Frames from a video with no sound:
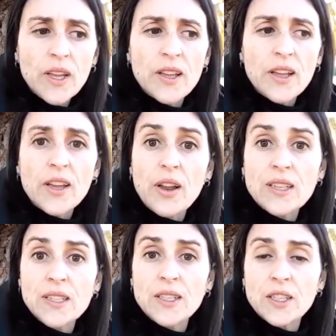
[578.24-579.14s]
a
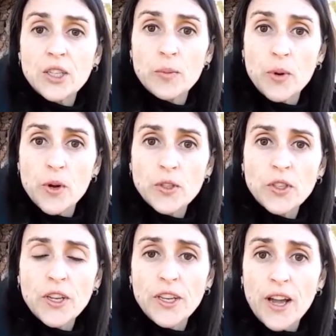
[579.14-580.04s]
resident
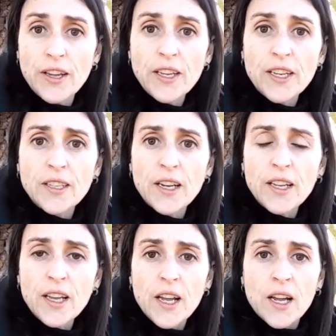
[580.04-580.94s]
bird here in
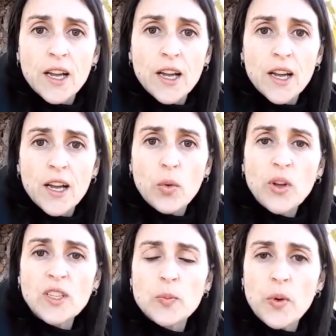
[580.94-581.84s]
Italy,
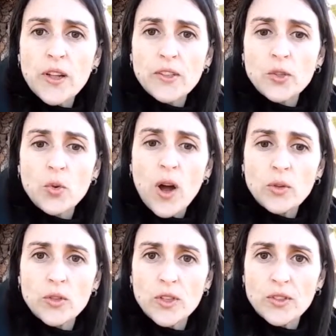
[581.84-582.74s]
widespread
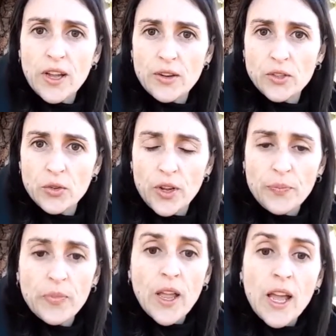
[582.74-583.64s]
throughout the
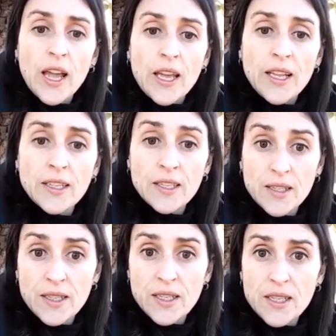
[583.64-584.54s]
territory. In
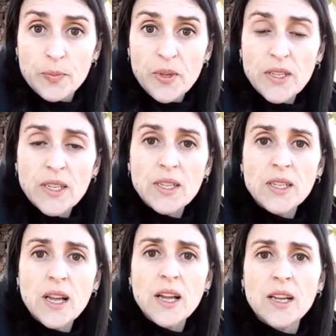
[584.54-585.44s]
these
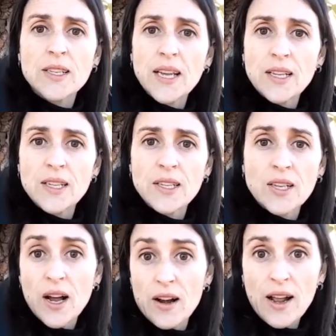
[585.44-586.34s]
species,
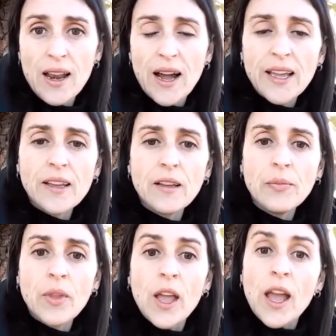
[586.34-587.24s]
sexes are alike,
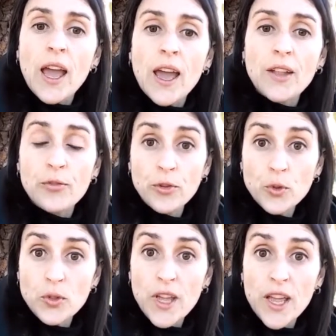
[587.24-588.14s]
and for
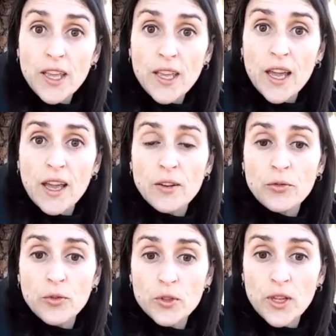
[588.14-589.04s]
today
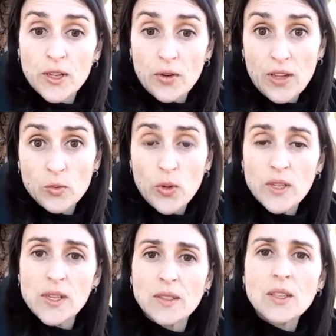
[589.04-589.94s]
and for the
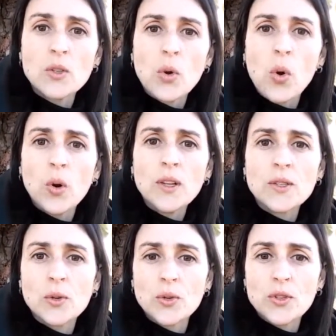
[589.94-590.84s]
redwings, that's all.
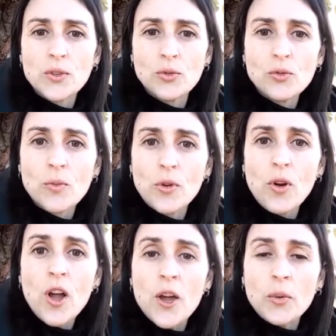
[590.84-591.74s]
So see you
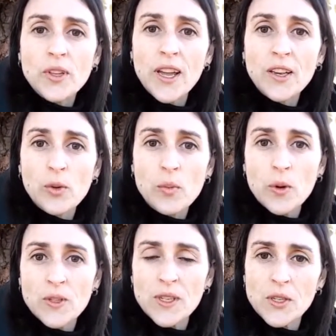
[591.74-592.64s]
tomorrow with a new
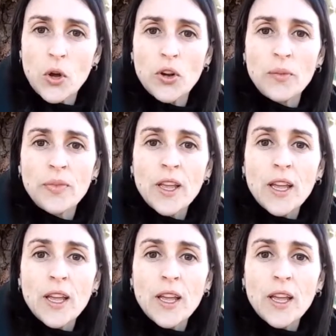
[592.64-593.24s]
bird story.